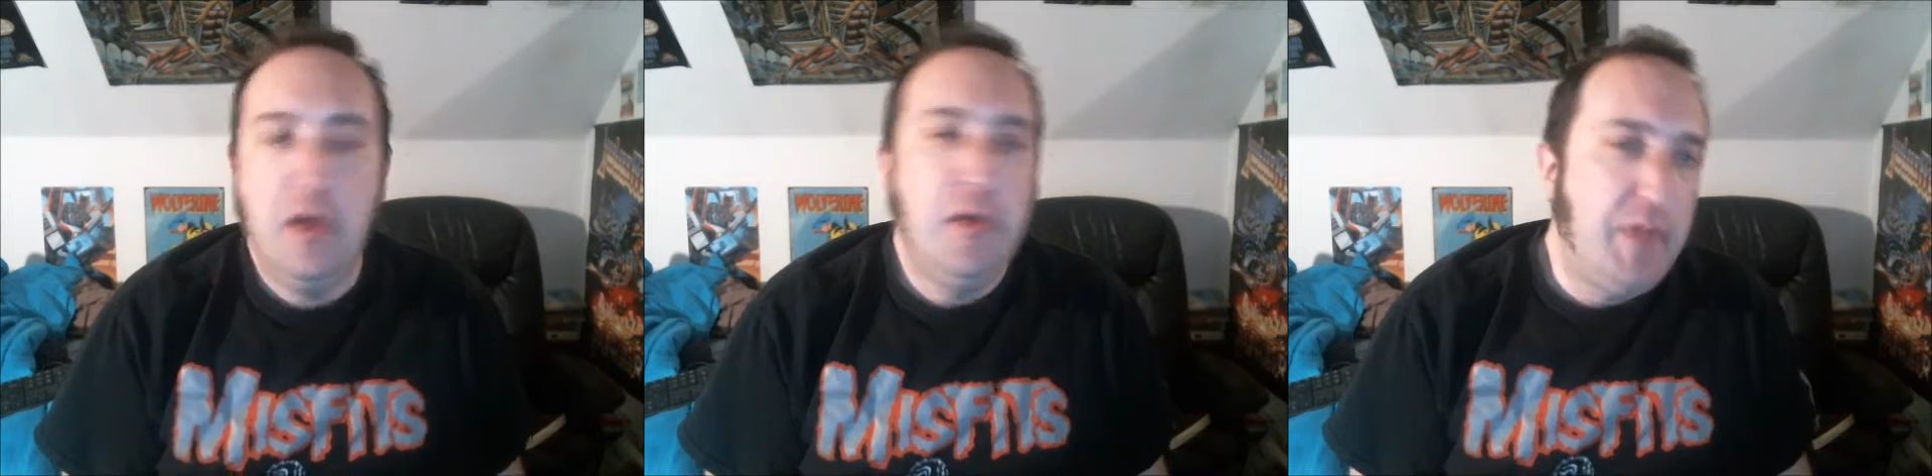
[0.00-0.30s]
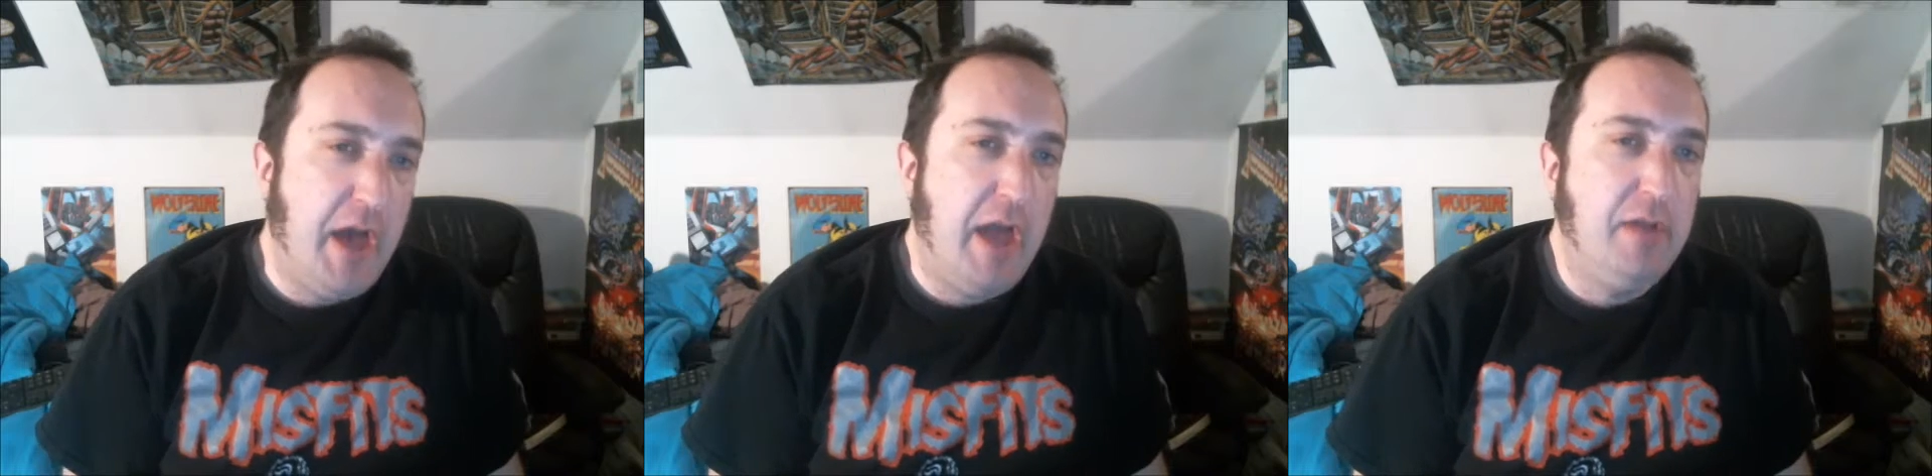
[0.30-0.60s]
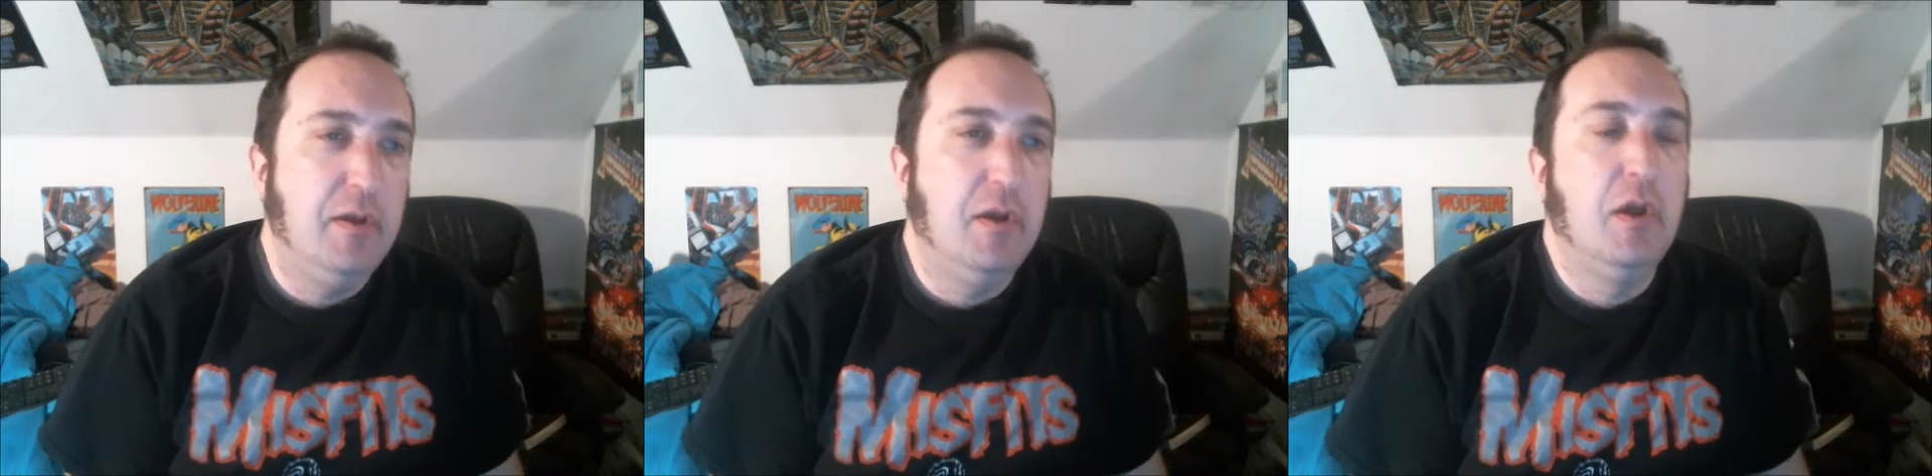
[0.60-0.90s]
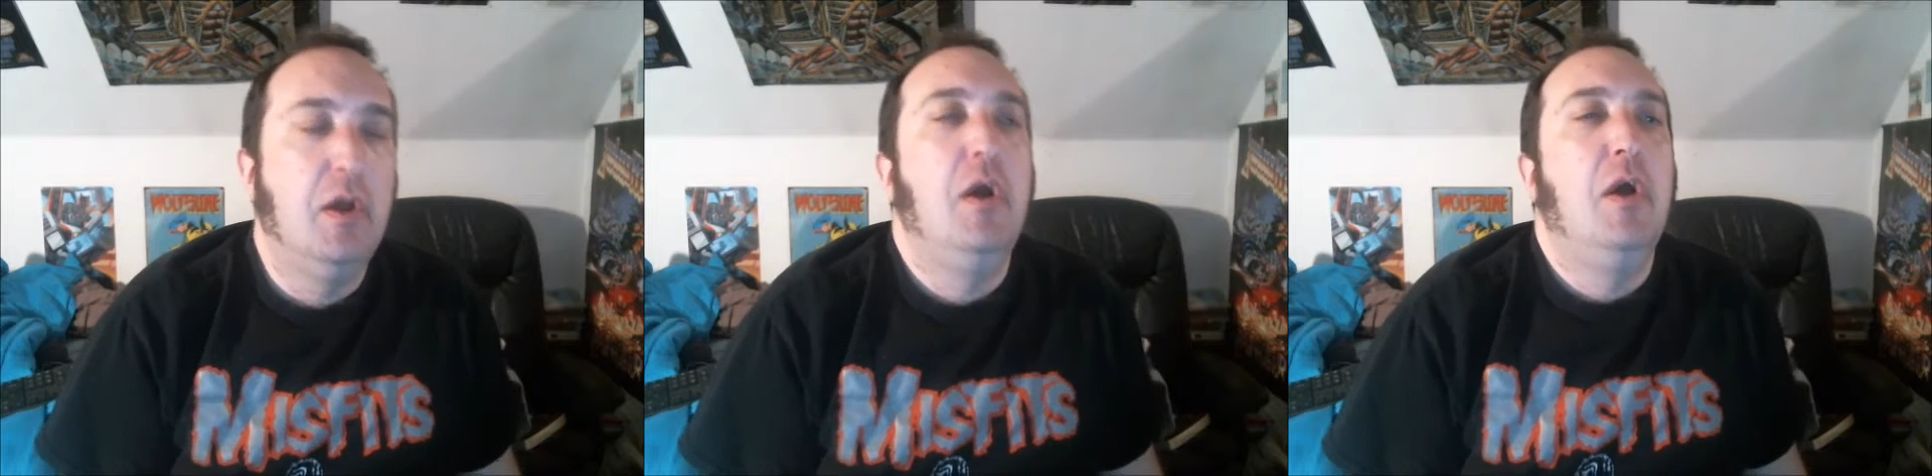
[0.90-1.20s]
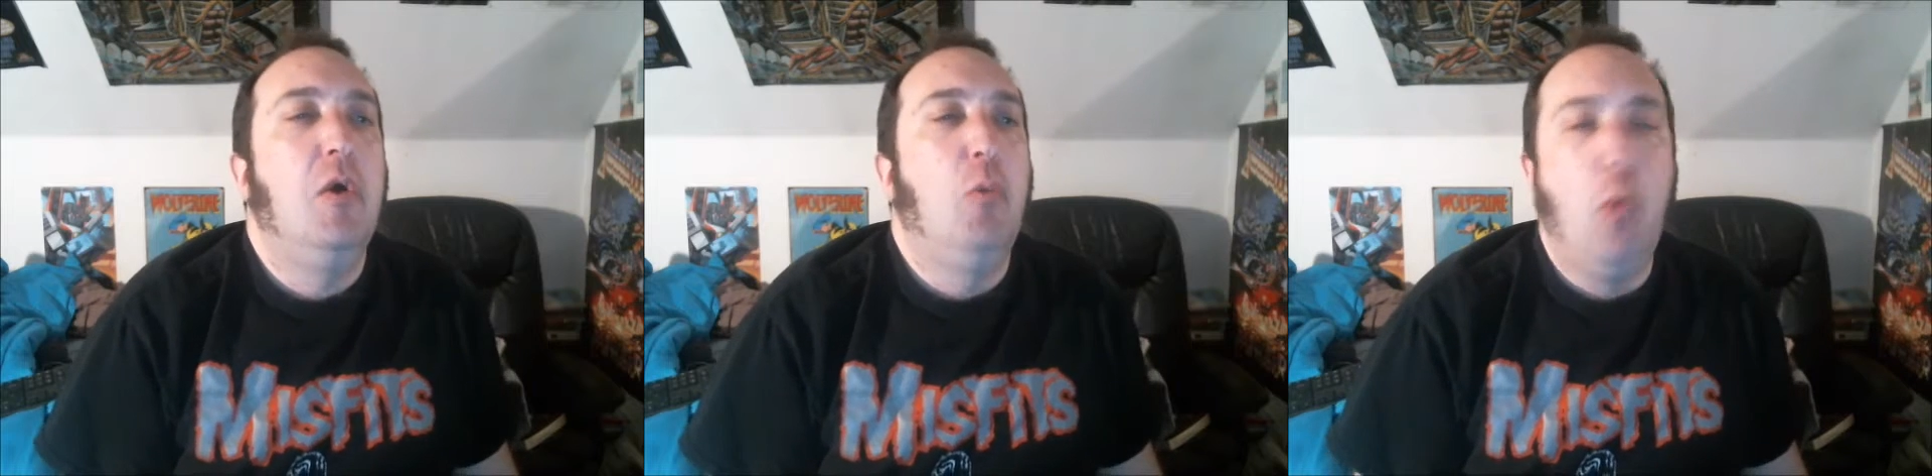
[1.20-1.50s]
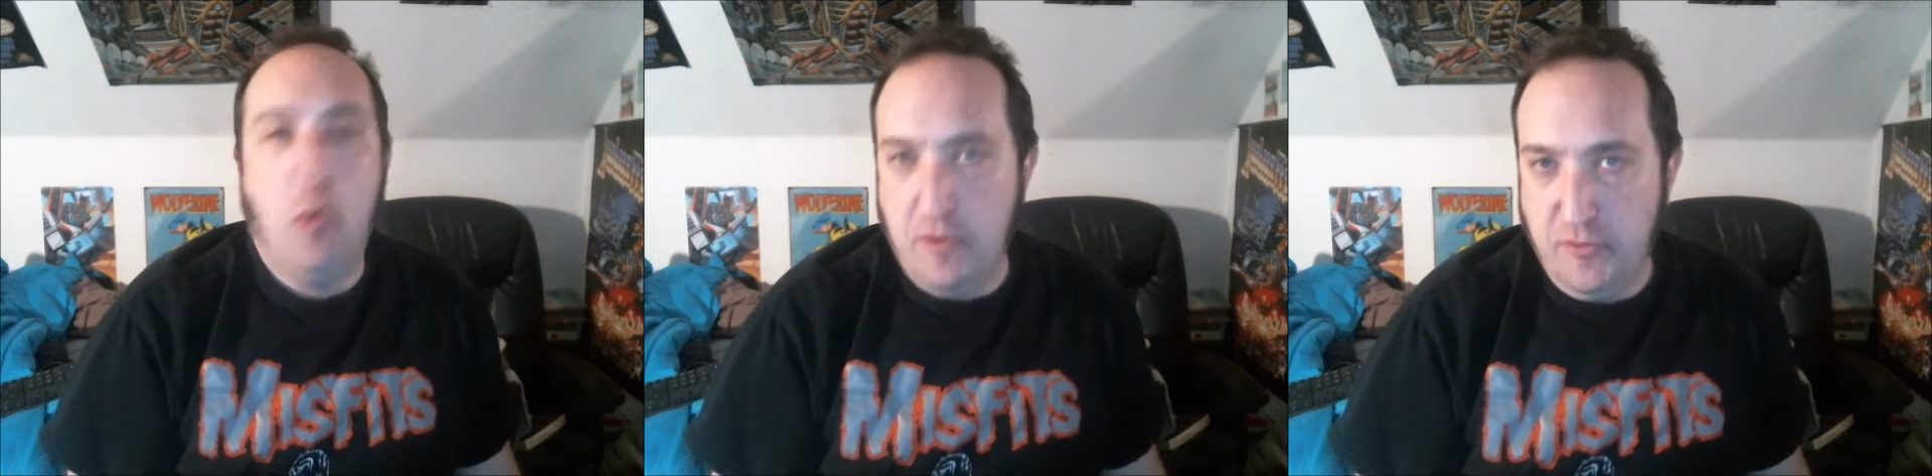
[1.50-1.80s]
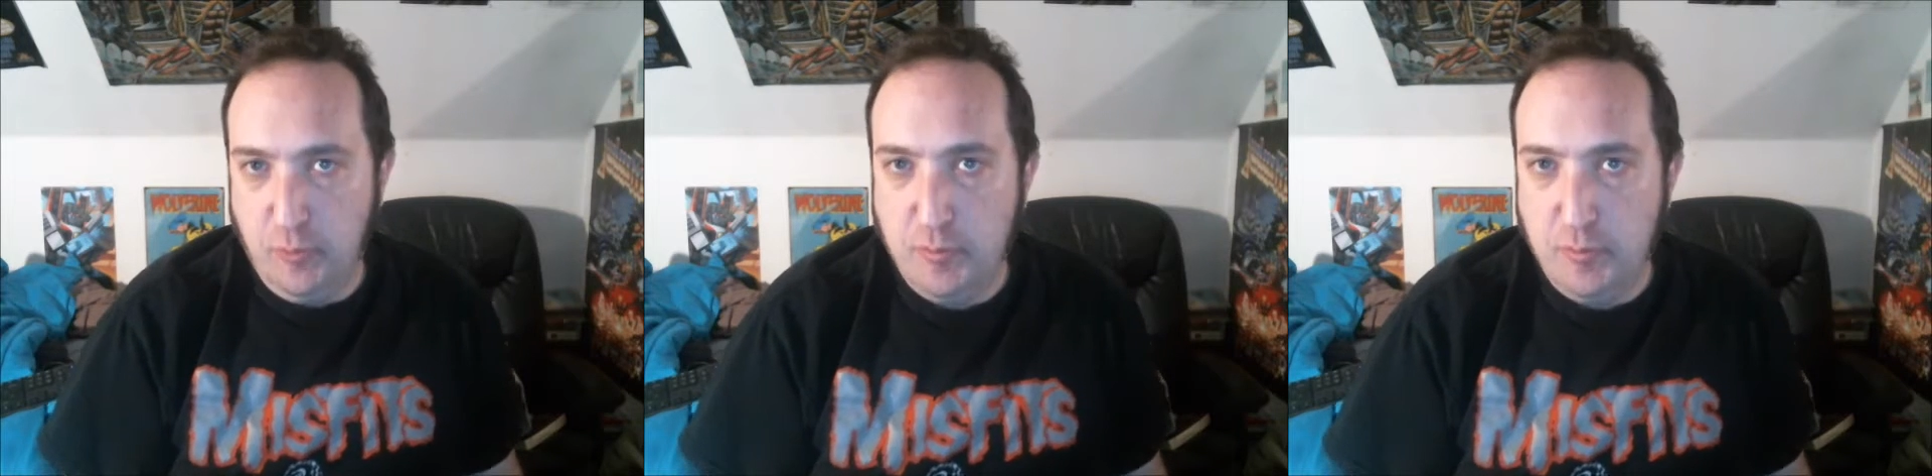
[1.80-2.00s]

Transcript: that wars will